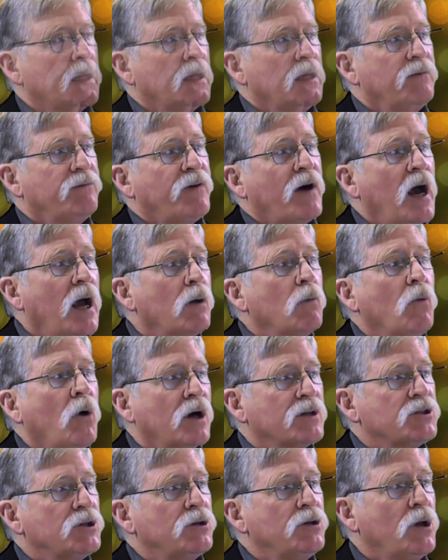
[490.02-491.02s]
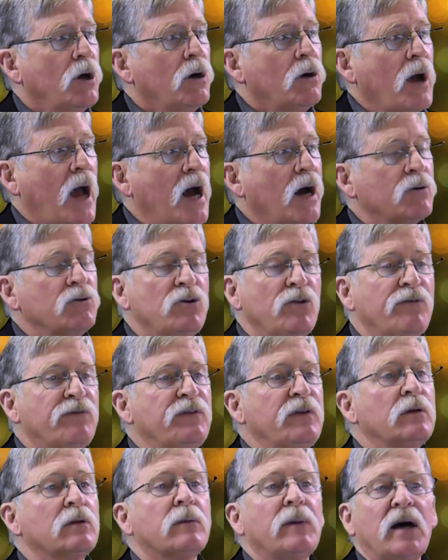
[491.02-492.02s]
If I want to know how you
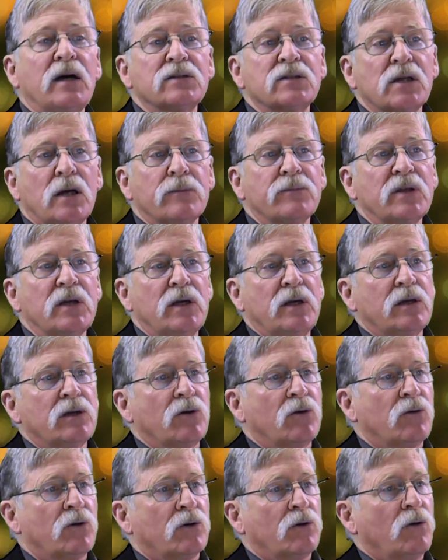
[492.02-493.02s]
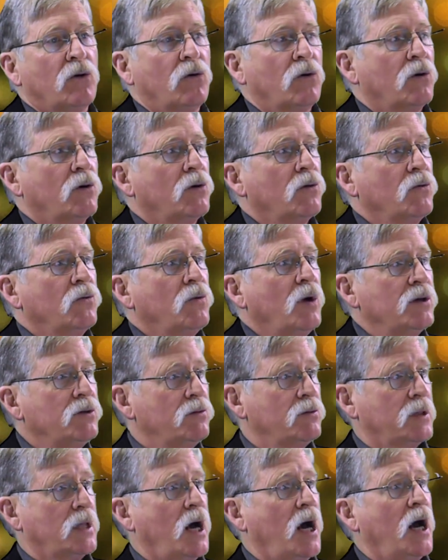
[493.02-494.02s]
feel about something, or what
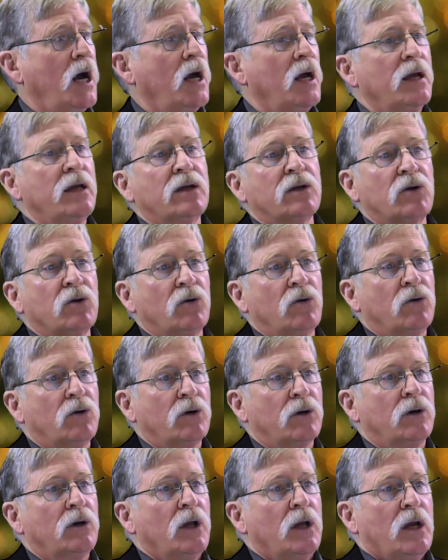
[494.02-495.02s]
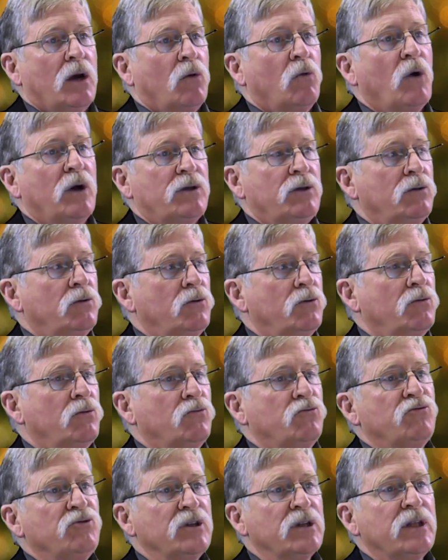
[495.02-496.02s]
you like, or what you
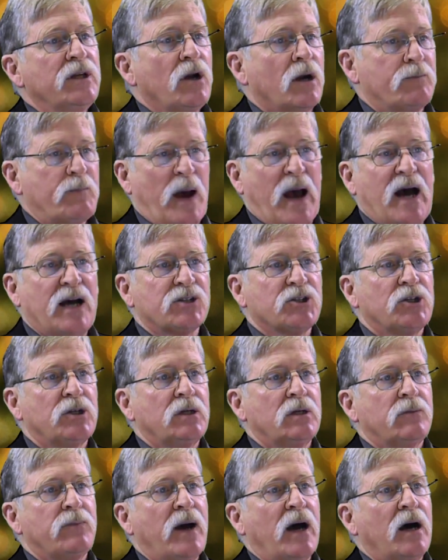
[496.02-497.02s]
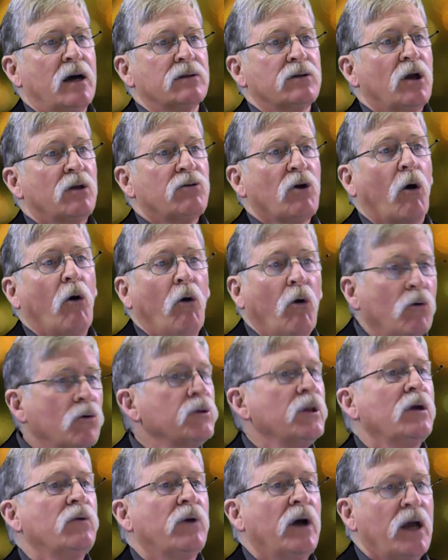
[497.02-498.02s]
really are passionate about, the
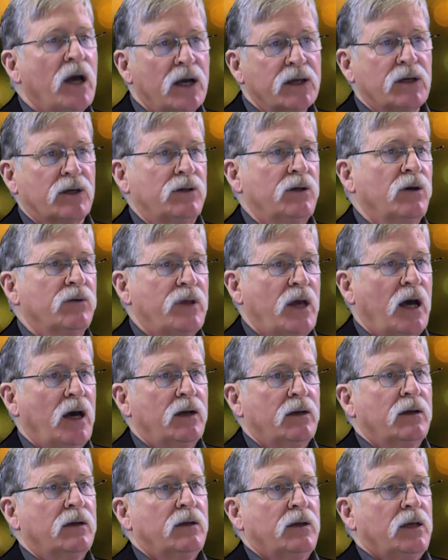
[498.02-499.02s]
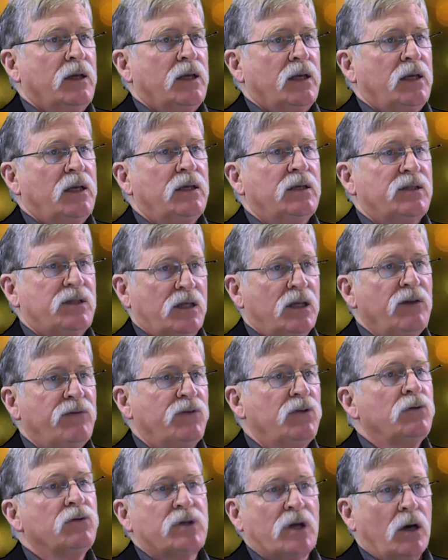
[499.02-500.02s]
only way I can know that is
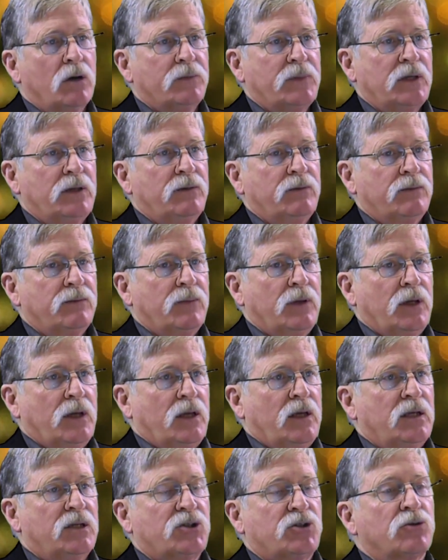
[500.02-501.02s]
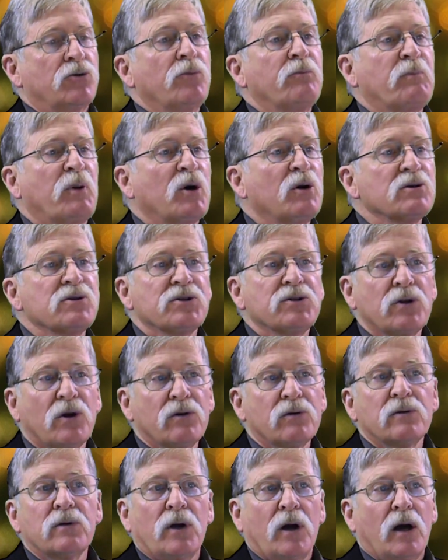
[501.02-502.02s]
if you tell me. It's through
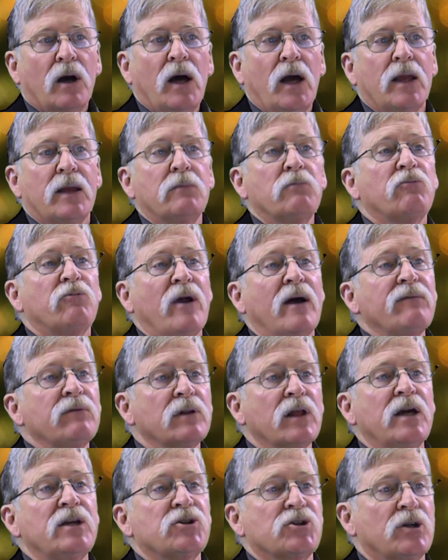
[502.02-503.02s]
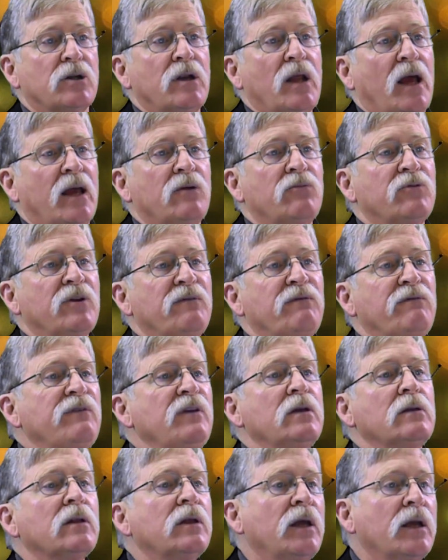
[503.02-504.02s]
a revelation, a
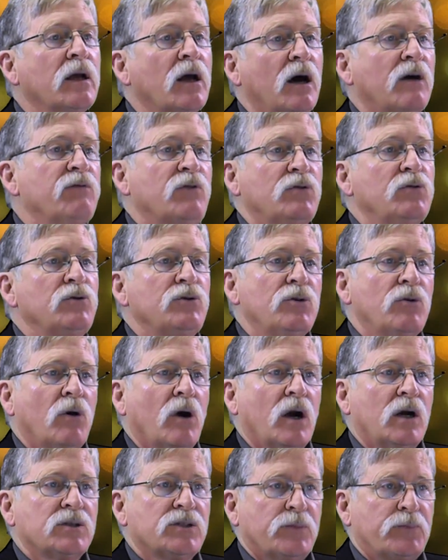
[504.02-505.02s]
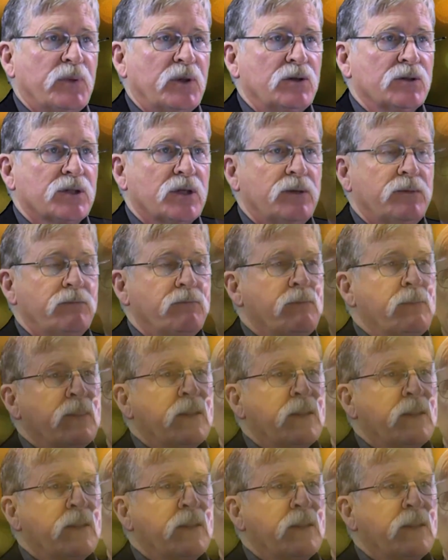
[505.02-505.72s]
revealing of who you are as a person.